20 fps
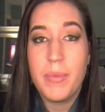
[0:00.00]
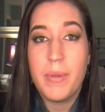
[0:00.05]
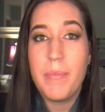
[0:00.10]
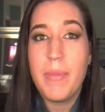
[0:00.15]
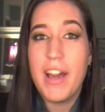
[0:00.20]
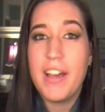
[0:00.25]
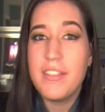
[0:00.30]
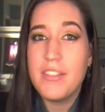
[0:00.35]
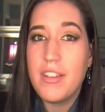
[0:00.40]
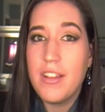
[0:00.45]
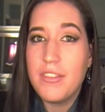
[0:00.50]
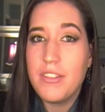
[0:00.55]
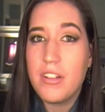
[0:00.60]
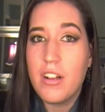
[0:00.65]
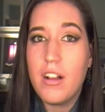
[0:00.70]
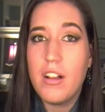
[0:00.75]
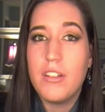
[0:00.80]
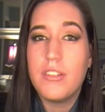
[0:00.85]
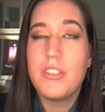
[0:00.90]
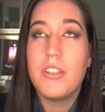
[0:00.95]
but bath salts
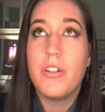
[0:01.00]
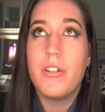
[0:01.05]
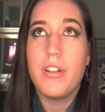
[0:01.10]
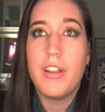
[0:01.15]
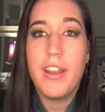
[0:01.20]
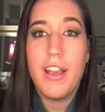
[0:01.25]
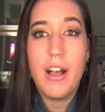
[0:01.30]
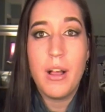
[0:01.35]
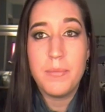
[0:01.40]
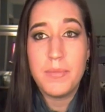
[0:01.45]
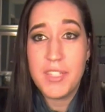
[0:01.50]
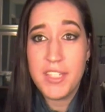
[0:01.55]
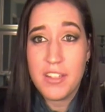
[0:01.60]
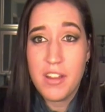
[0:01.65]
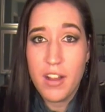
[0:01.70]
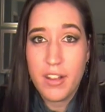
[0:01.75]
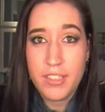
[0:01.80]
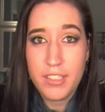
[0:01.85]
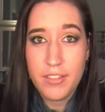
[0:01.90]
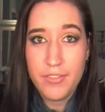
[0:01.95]
are also going to help
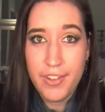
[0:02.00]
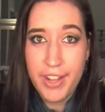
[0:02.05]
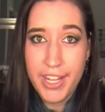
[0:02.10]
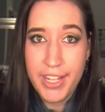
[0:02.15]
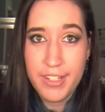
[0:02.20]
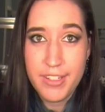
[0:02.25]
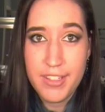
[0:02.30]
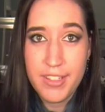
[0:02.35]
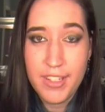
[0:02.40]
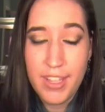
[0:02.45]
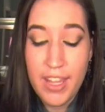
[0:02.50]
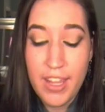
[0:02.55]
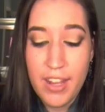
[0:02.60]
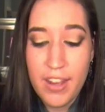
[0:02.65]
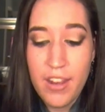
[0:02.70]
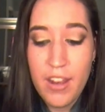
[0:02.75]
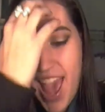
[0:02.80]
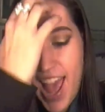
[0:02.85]
detoxify your skin.